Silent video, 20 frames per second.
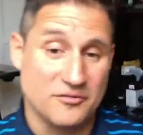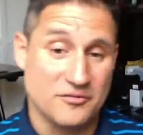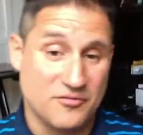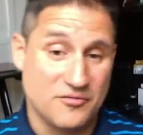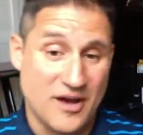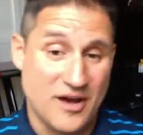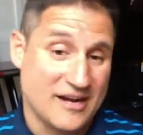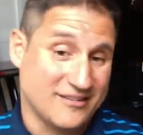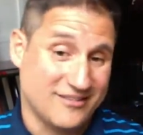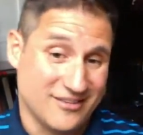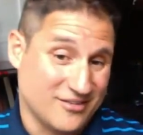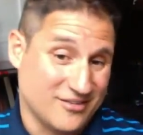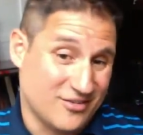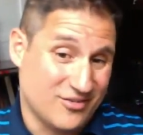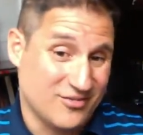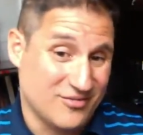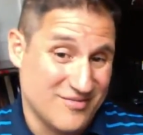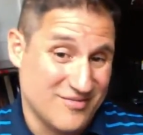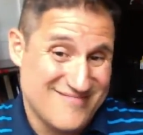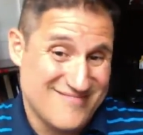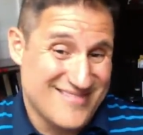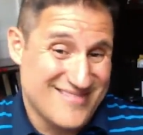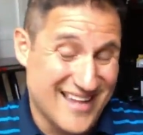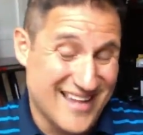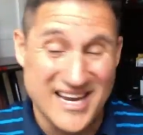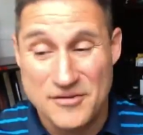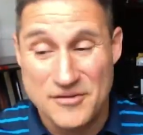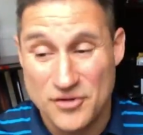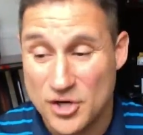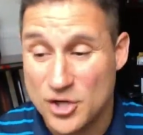In fact, it's, it's
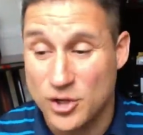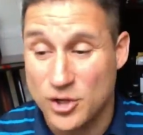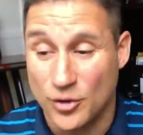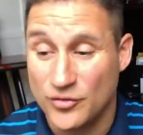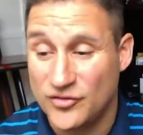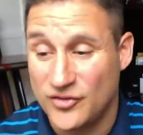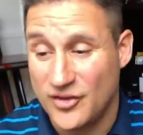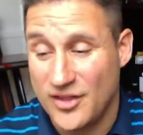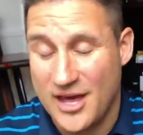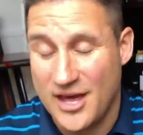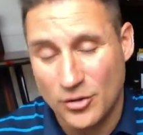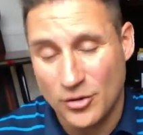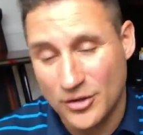not even close to that.